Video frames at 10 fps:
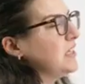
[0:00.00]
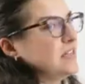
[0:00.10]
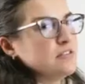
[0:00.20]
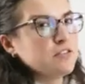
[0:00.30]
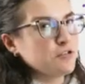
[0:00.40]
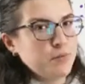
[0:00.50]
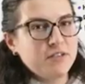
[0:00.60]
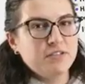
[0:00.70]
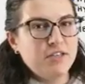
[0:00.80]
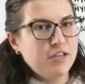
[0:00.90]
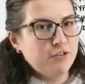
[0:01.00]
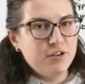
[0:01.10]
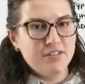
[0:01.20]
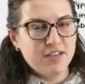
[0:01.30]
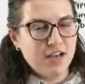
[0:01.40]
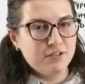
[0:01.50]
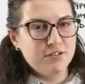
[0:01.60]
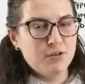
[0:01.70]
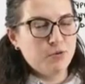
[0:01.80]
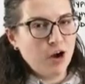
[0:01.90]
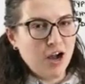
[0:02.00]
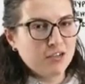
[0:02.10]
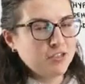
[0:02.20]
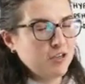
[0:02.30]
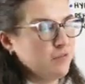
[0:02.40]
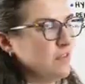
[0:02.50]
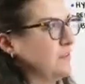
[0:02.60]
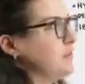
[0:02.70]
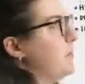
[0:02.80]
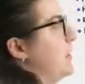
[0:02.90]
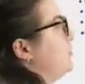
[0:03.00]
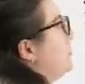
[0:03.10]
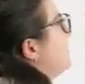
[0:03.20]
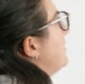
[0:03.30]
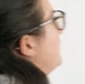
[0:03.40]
that is there's basically an increase in calcium or oxalate within this patient,